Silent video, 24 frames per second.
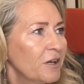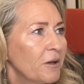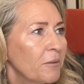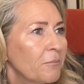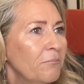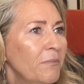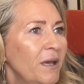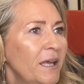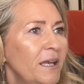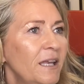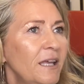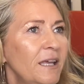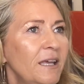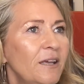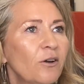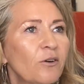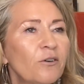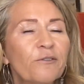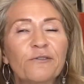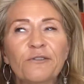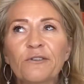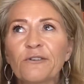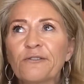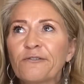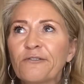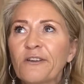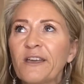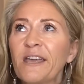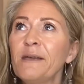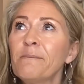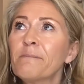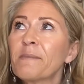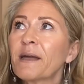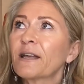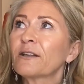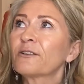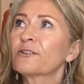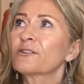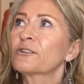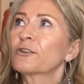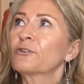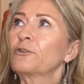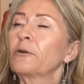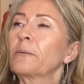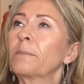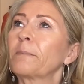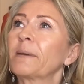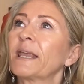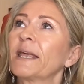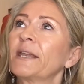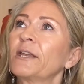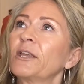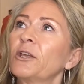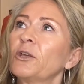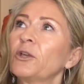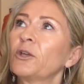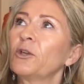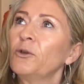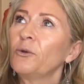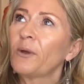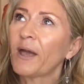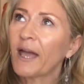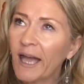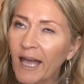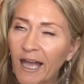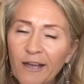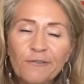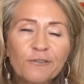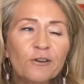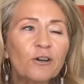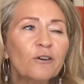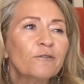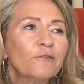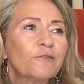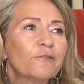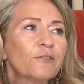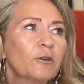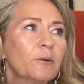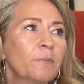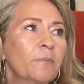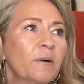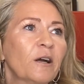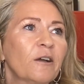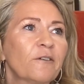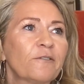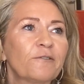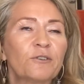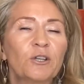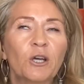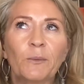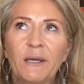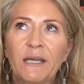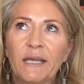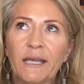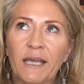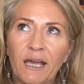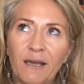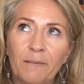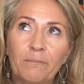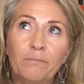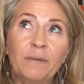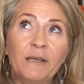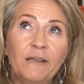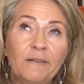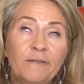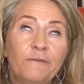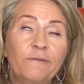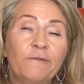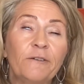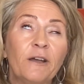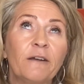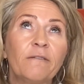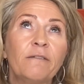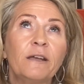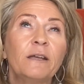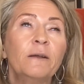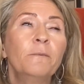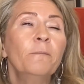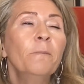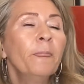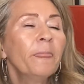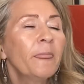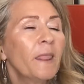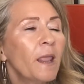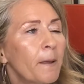many of the females on your planet who have gone through birth know it can be very